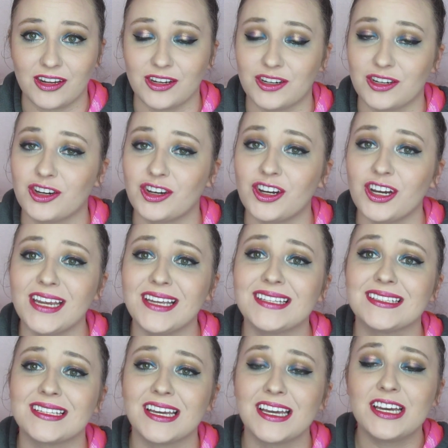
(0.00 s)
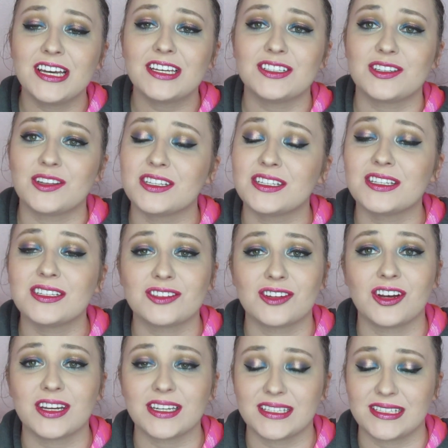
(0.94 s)
in your crease. So this is
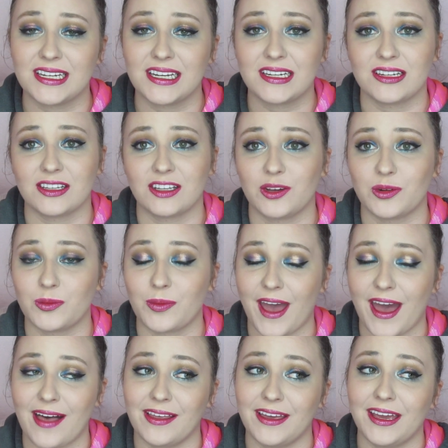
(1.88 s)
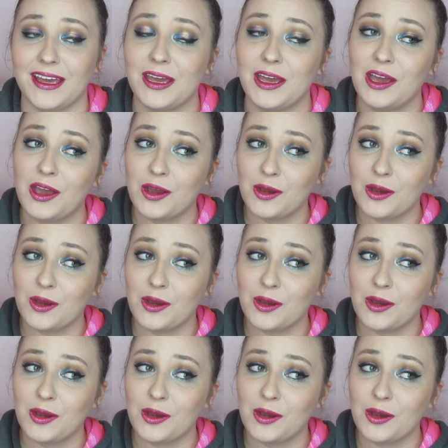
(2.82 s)
not a standalone palette,